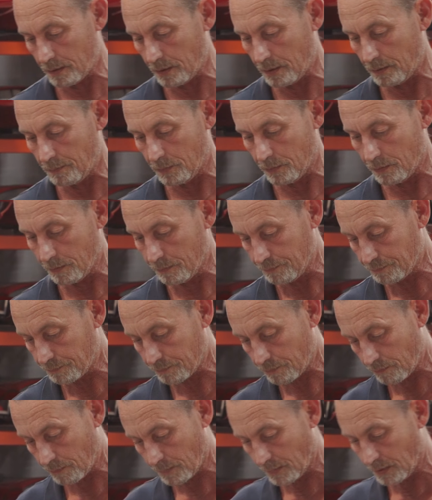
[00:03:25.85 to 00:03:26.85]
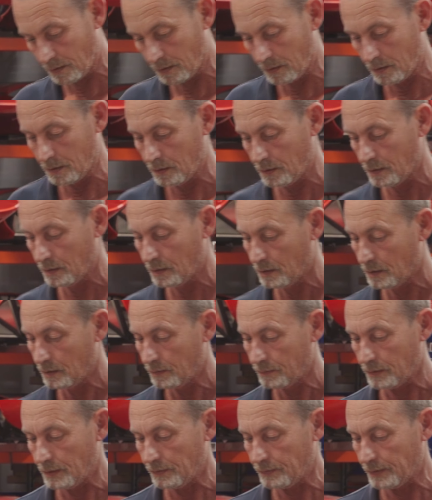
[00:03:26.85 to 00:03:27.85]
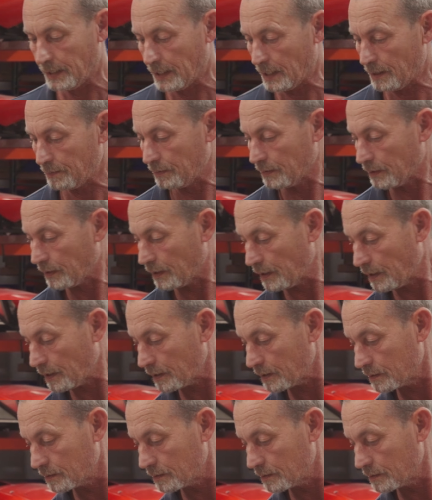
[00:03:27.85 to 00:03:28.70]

anymore, of the applique.